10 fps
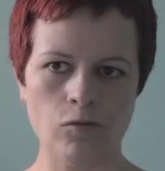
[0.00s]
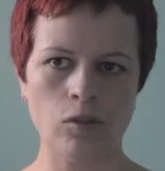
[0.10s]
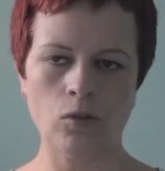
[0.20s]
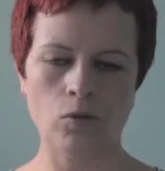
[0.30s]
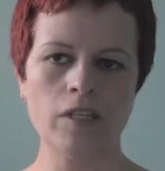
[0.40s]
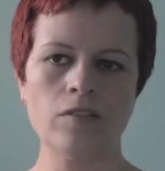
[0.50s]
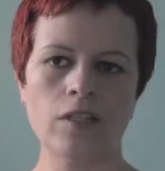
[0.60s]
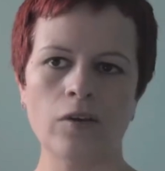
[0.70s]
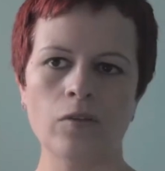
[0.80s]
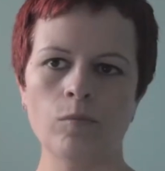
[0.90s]
learning style
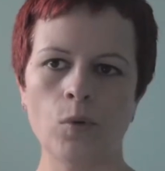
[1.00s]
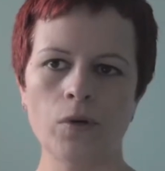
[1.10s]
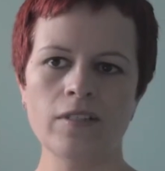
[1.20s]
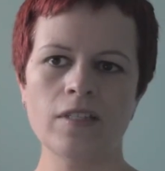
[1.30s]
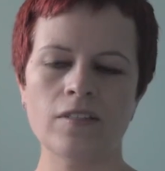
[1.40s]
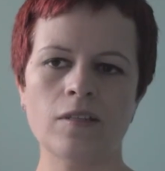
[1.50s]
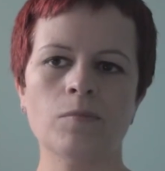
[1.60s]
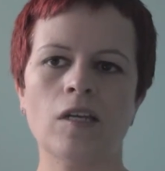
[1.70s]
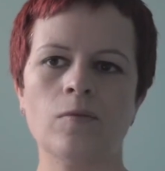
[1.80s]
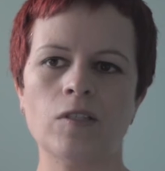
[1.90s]
than boys, and
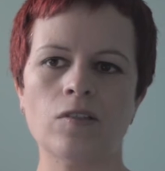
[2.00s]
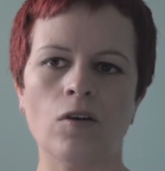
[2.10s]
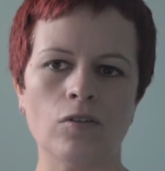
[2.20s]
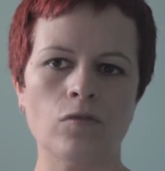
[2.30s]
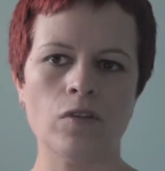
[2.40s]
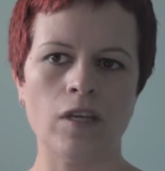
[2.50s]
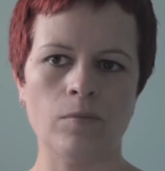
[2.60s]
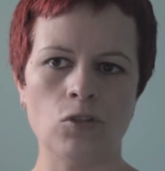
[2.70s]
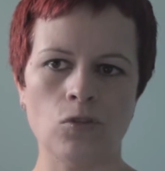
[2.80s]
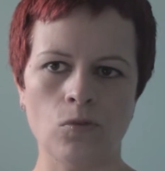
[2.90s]
sometimes it's hard for them
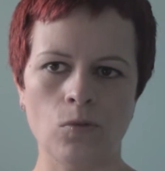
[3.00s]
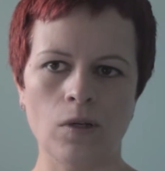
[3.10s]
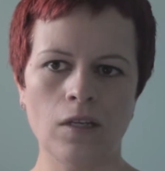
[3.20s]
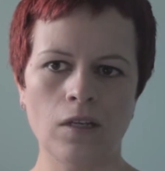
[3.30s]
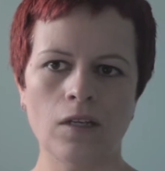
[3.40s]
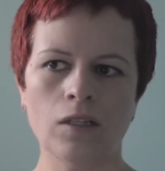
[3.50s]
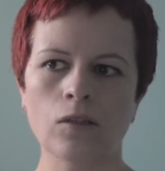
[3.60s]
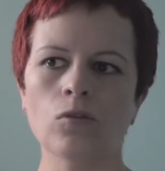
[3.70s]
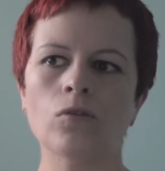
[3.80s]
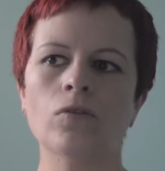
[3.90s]
to
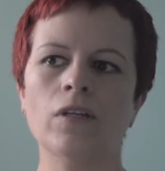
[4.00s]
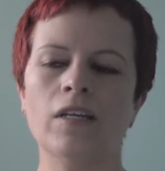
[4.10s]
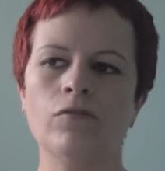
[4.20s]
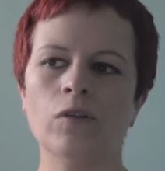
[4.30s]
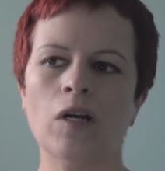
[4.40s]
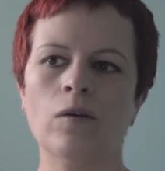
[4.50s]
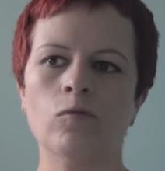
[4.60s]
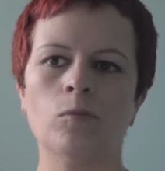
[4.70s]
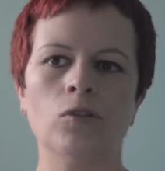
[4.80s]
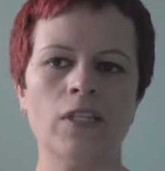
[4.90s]
learn and feel
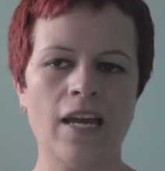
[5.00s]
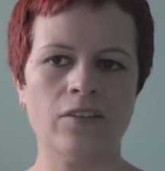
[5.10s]
comfortable to ask